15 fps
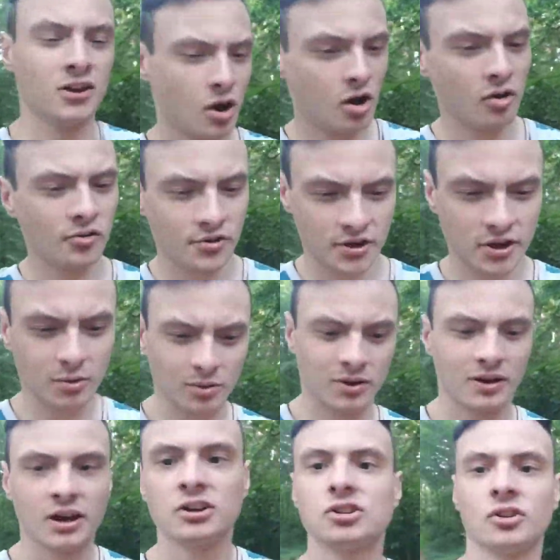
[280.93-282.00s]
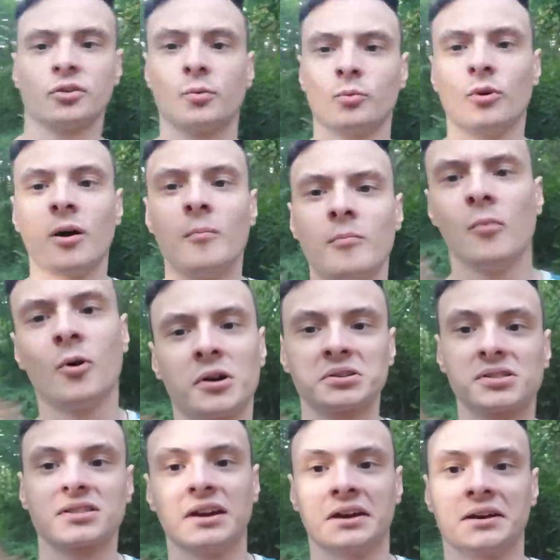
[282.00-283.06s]
And also, just one more
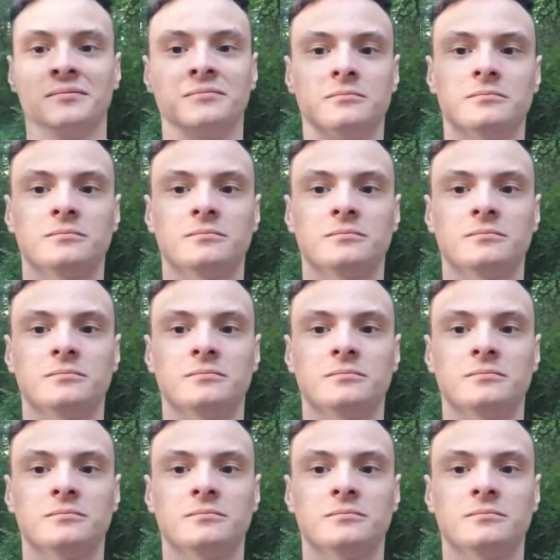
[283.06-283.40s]
thing.